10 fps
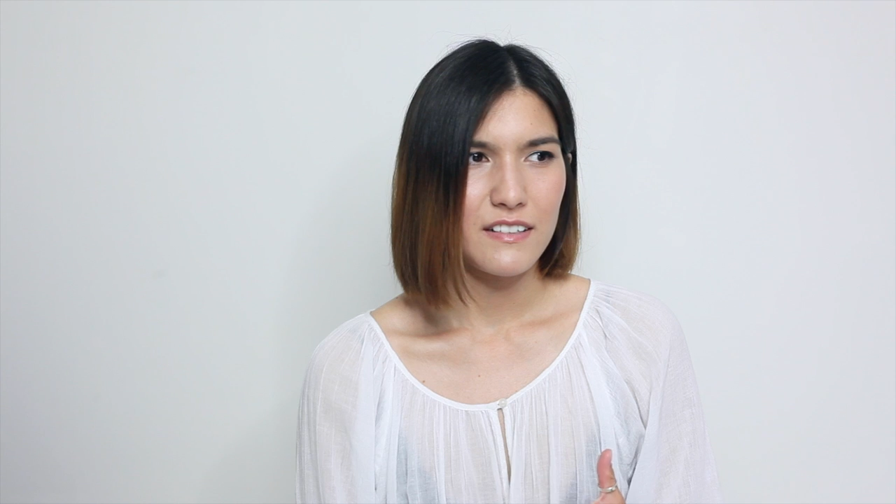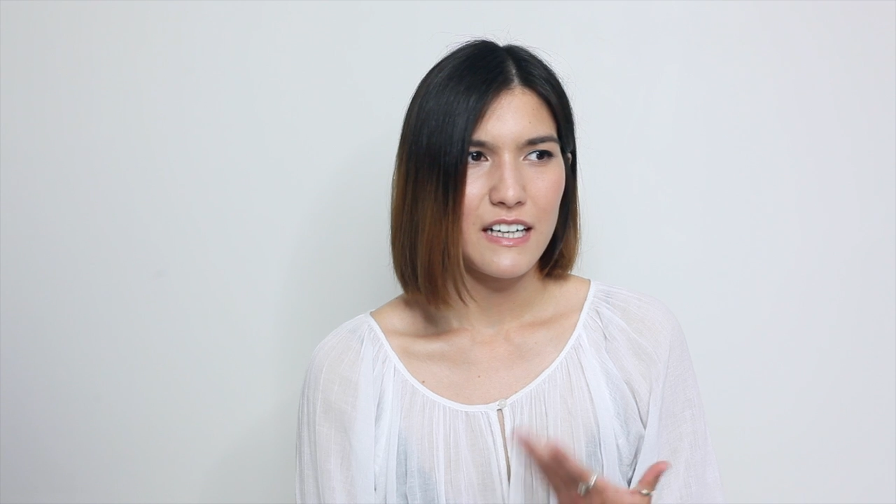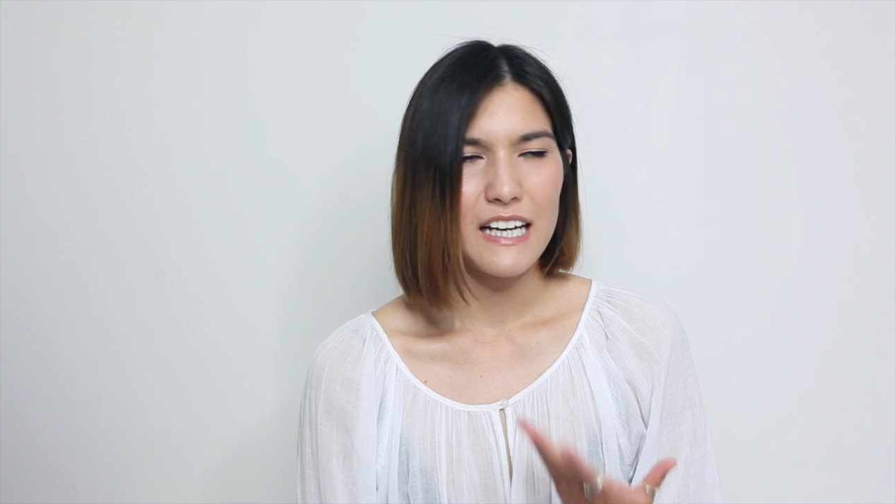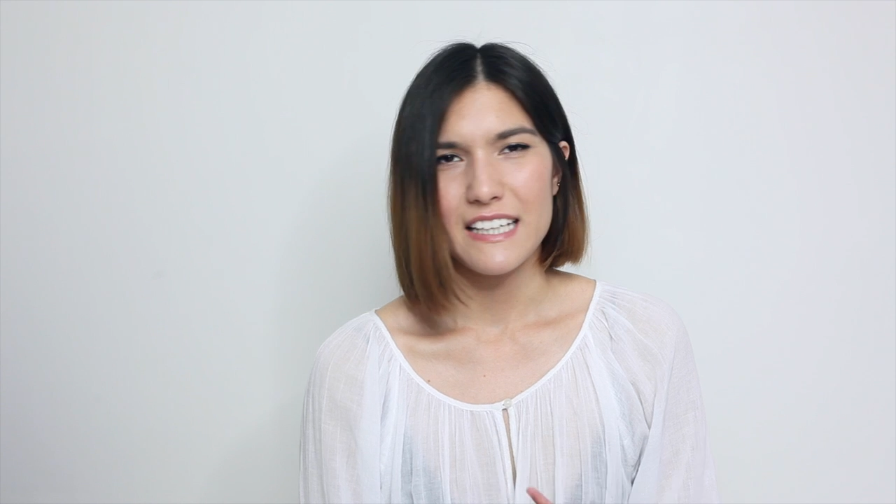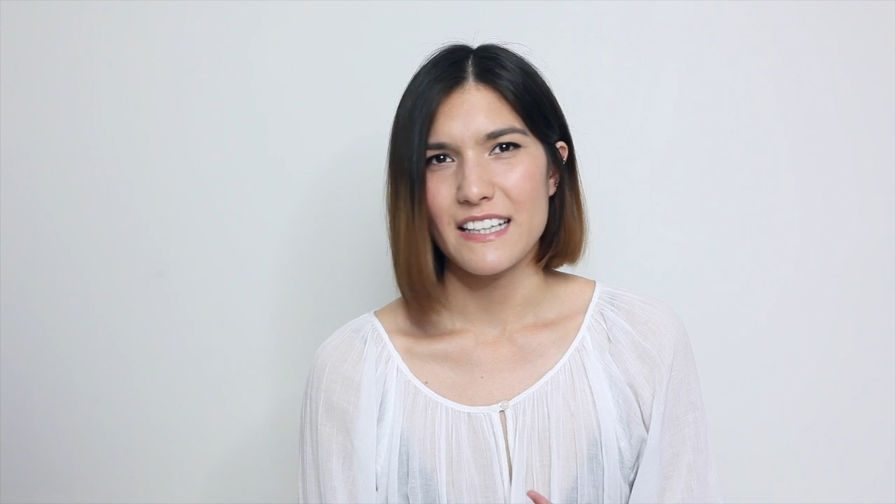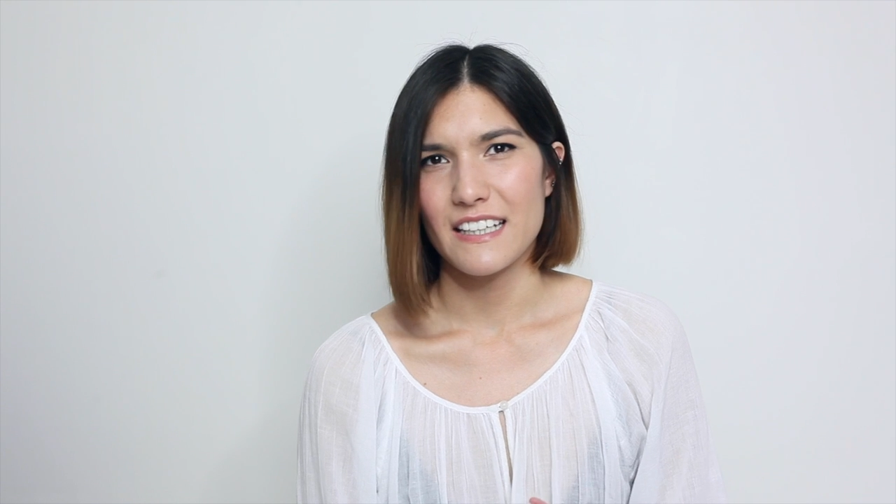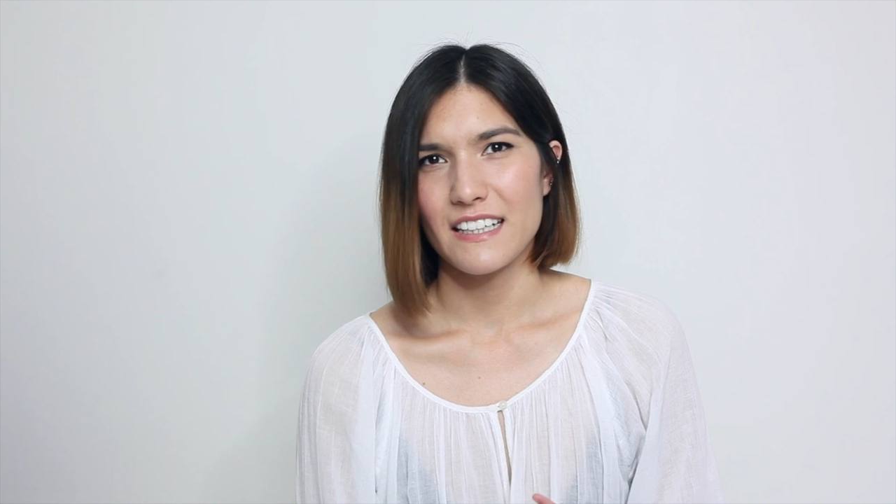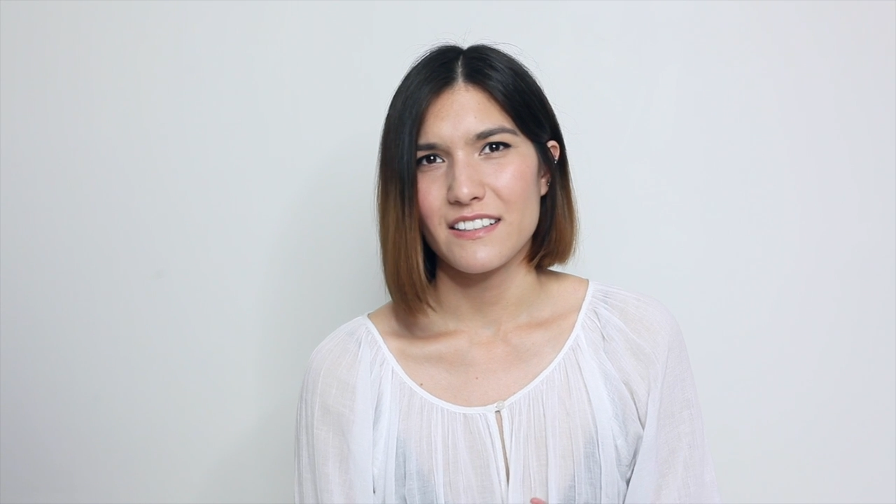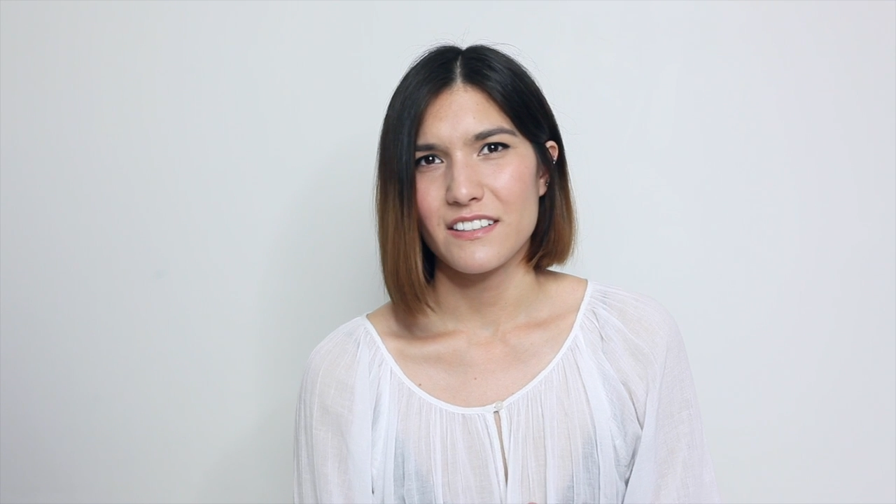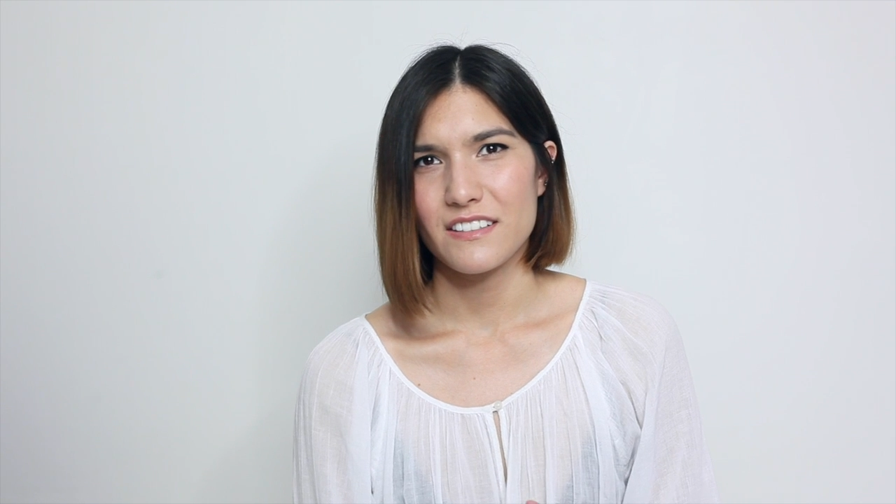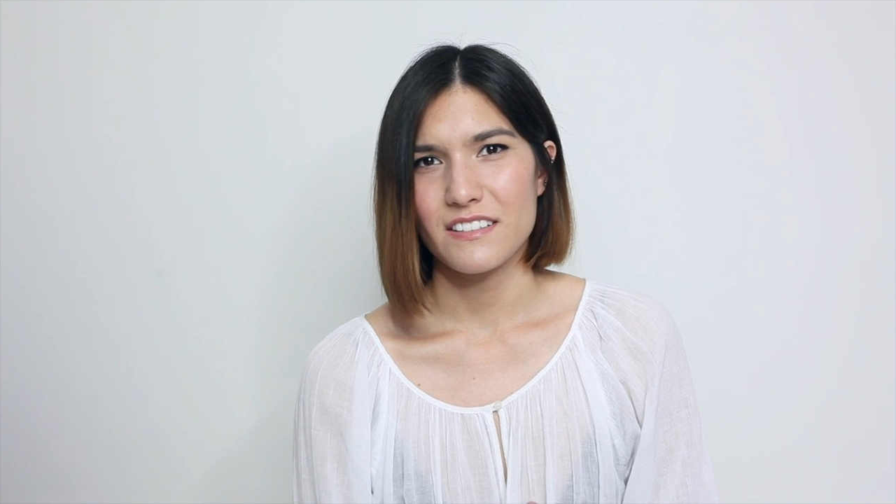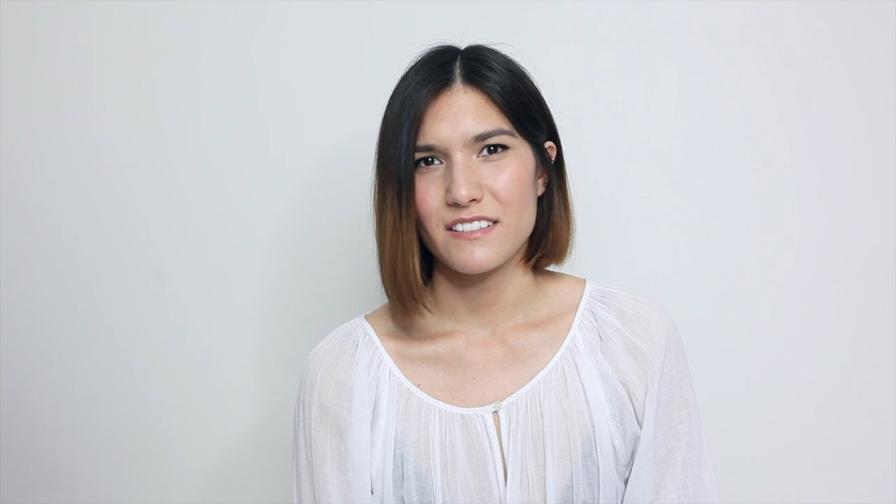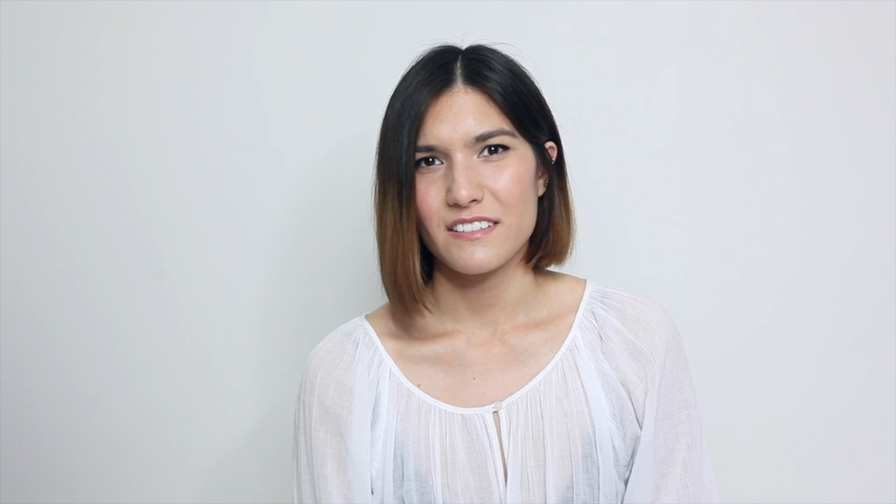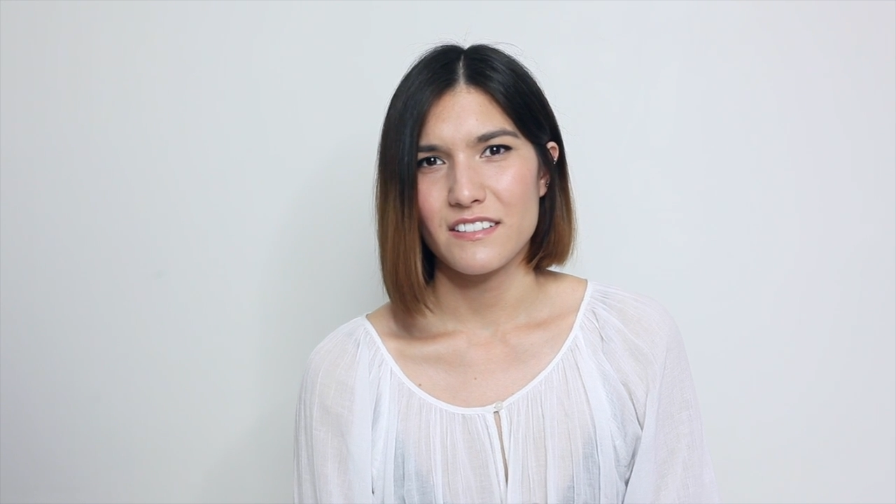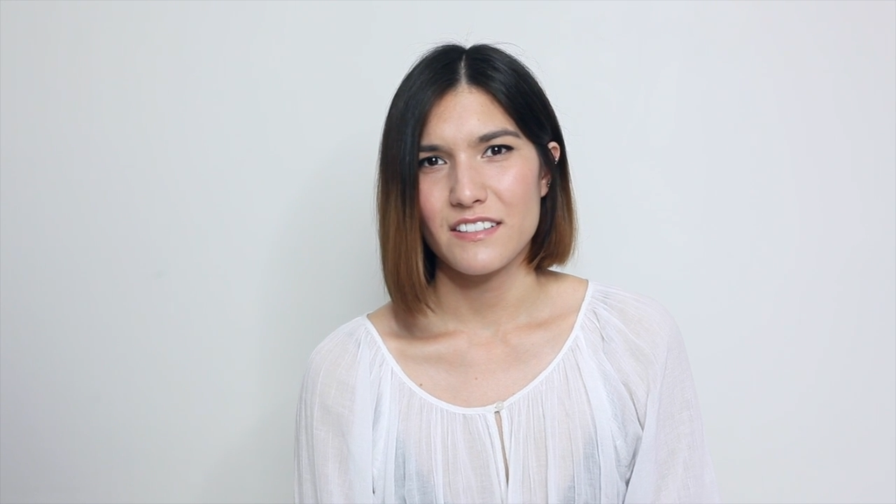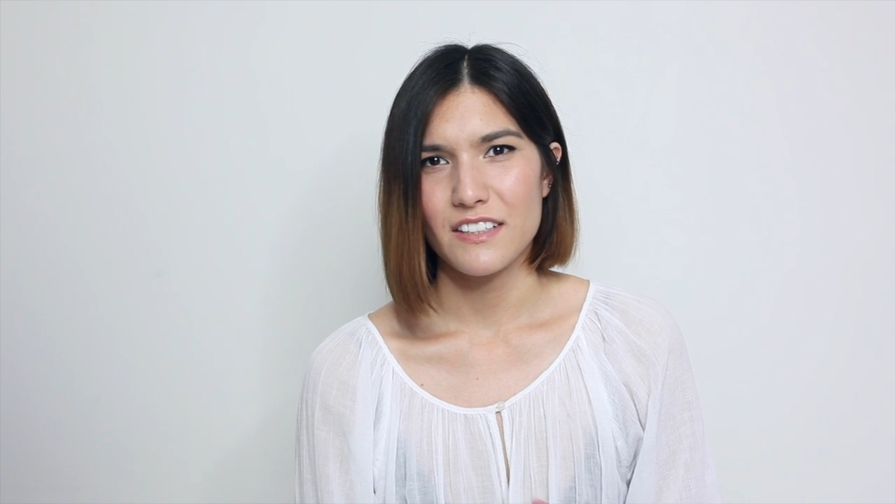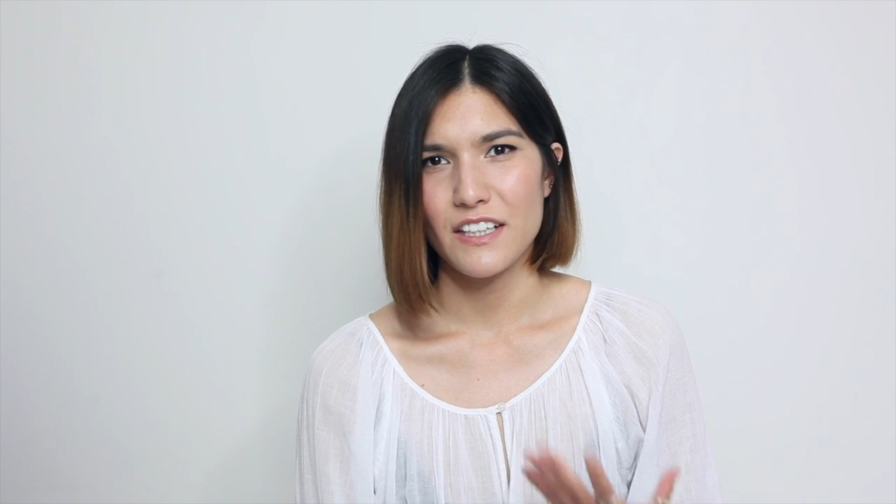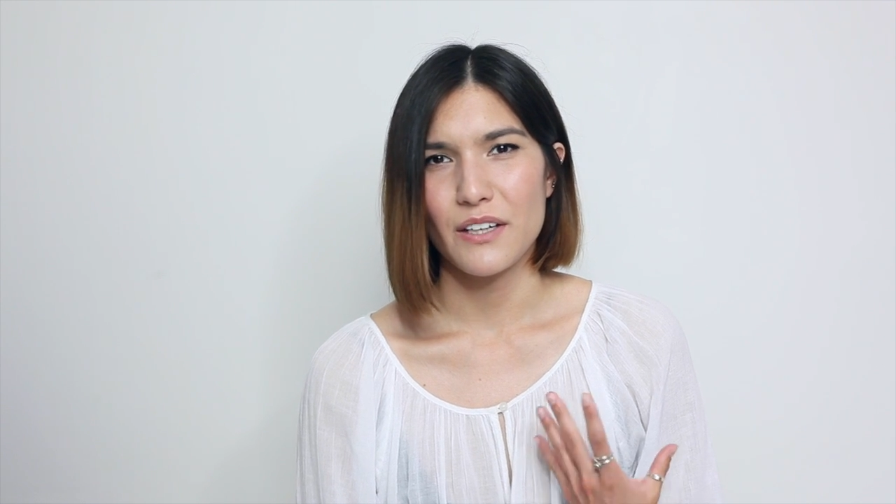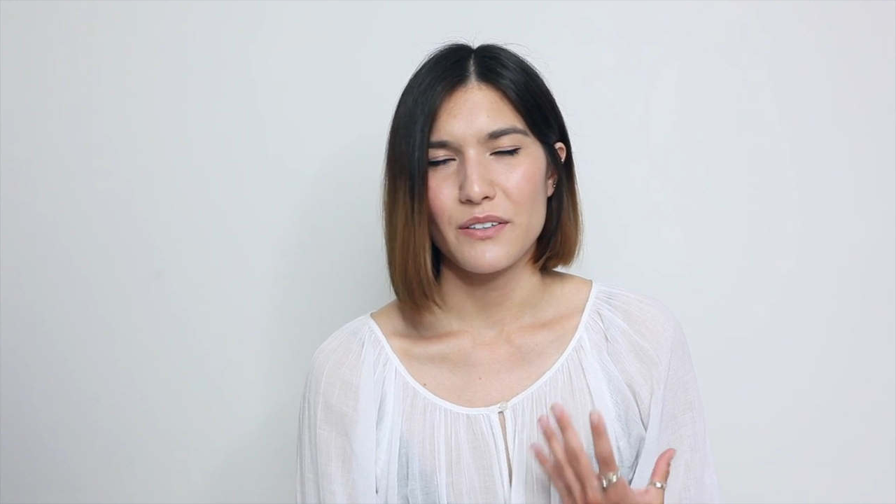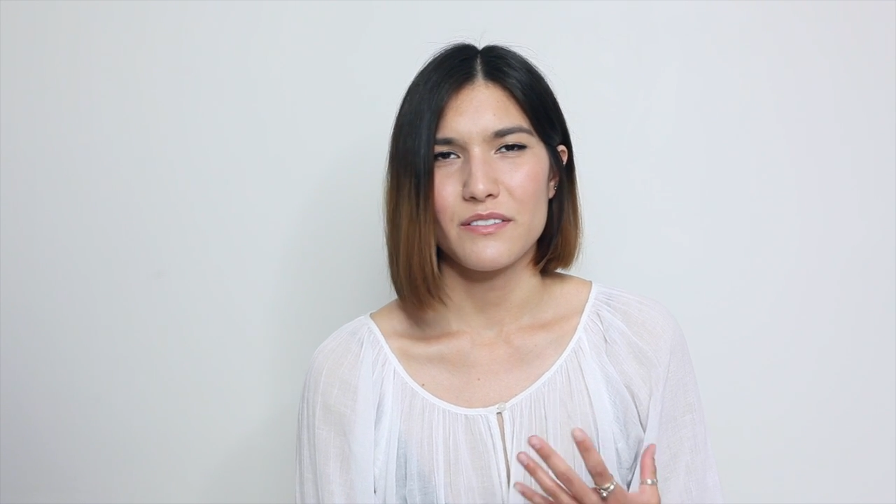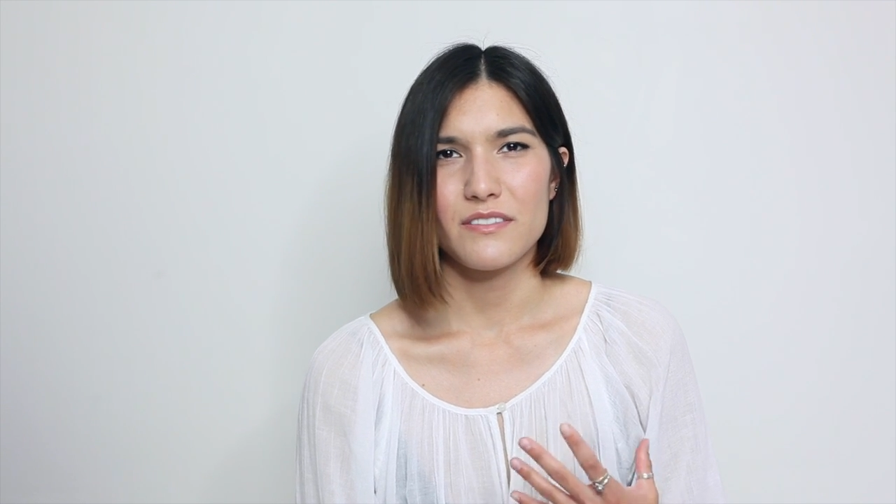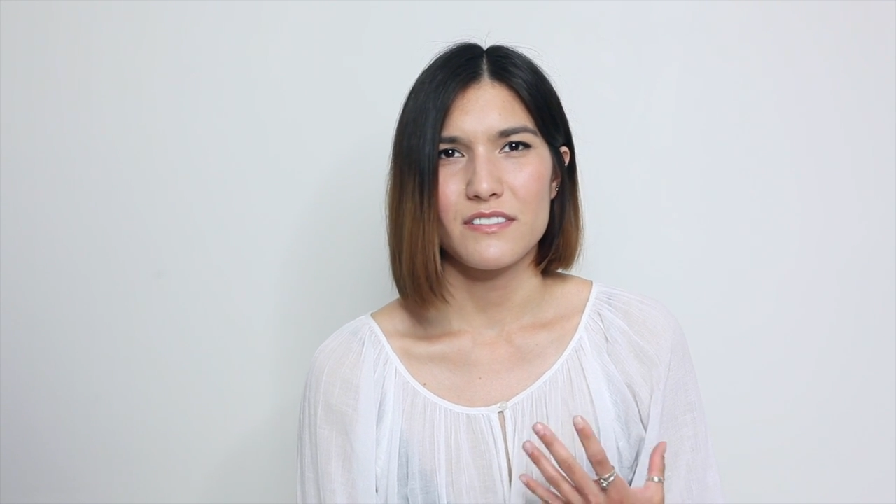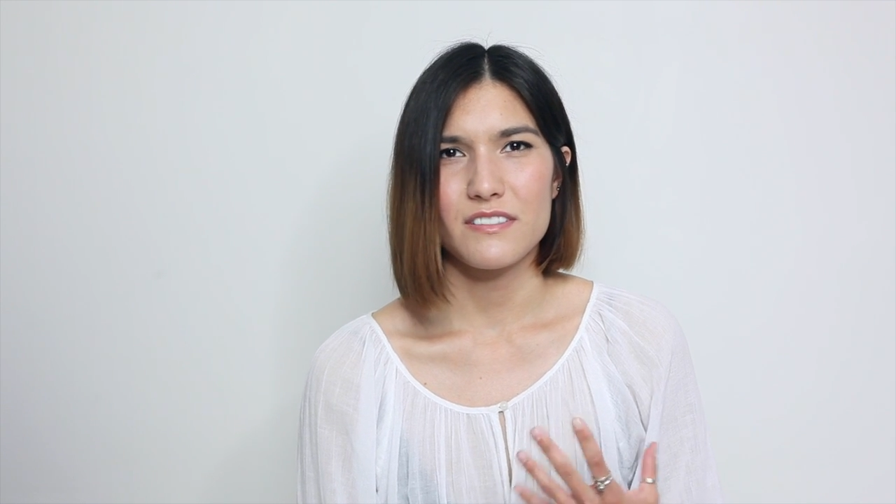anything, you know,